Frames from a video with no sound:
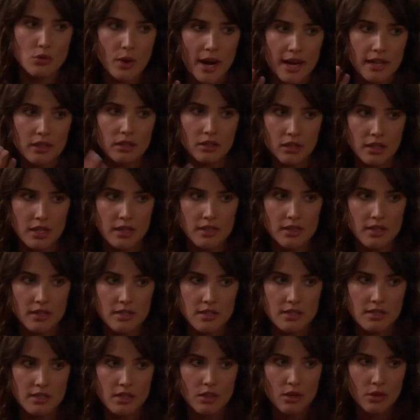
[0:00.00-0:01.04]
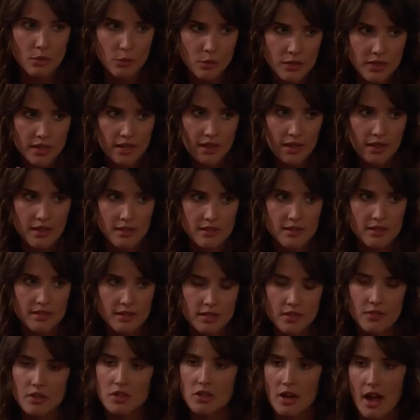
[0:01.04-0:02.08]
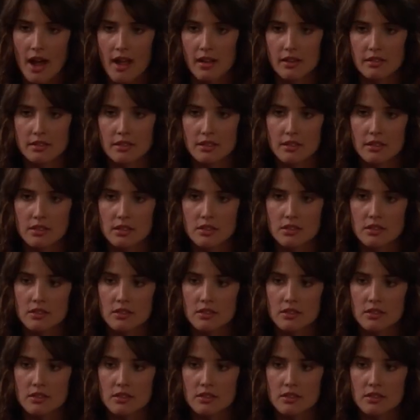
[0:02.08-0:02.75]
try to look at this with the innocence of a child?